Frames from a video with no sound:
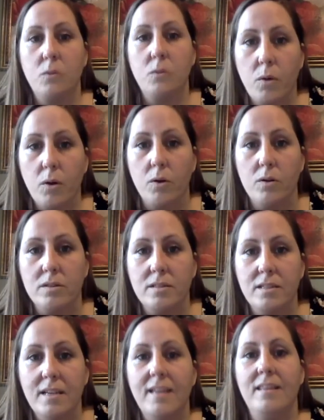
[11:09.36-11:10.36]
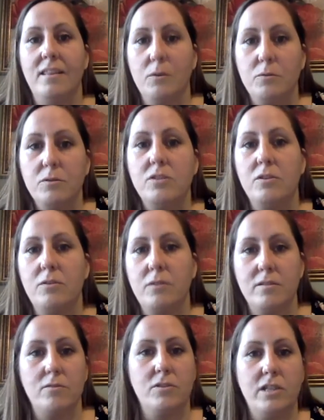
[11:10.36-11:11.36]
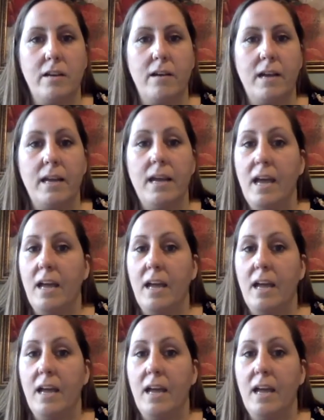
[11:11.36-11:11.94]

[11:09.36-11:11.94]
world those students are sharing.